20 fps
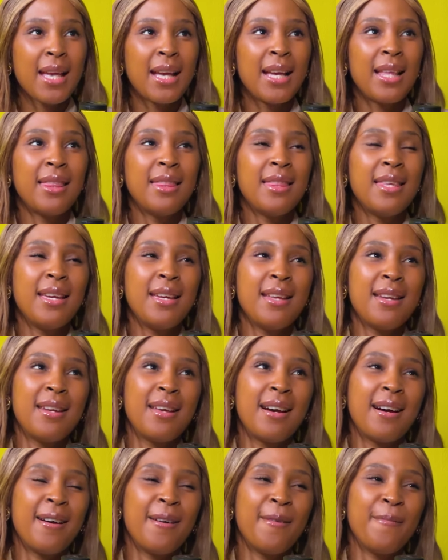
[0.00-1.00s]
And then
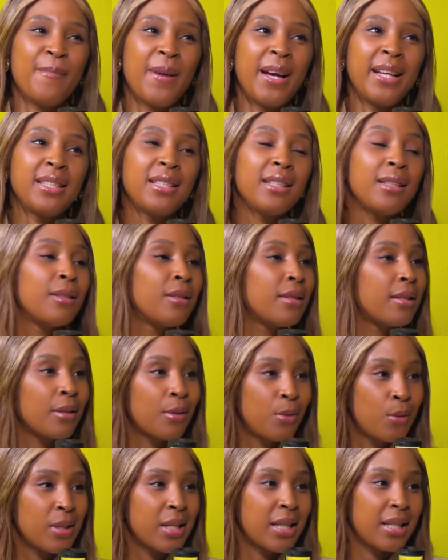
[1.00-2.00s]
um, I did the
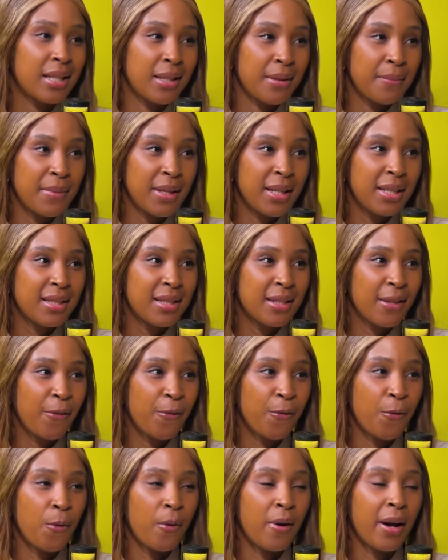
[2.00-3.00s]
Kure remix
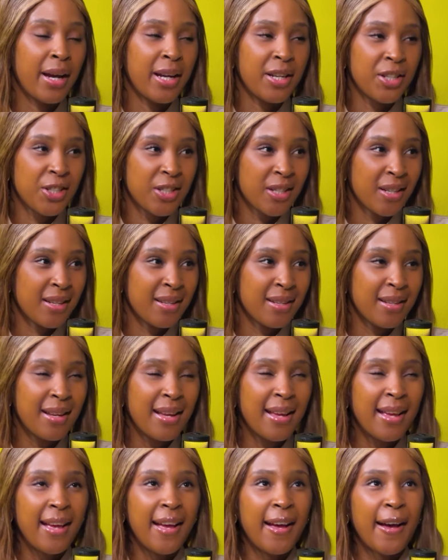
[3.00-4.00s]
for Ishall.
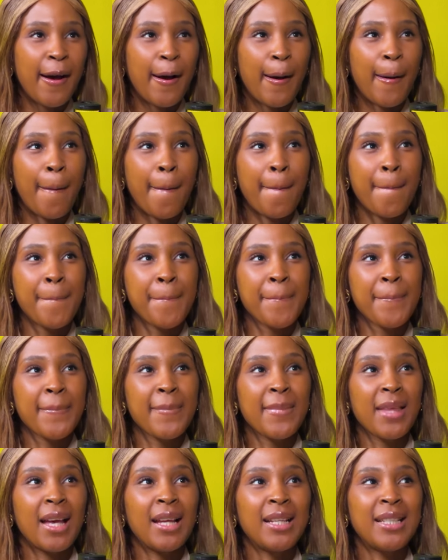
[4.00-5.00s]
Mm. Um,
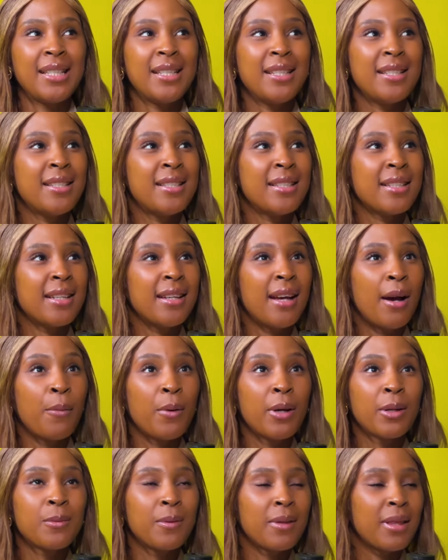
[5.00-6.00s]
I did. I
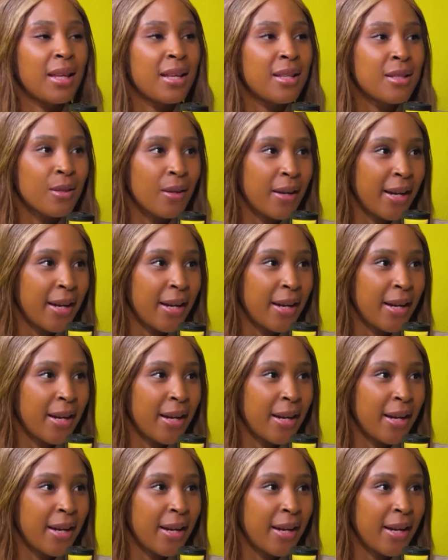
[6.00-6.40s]
worked with Enzo.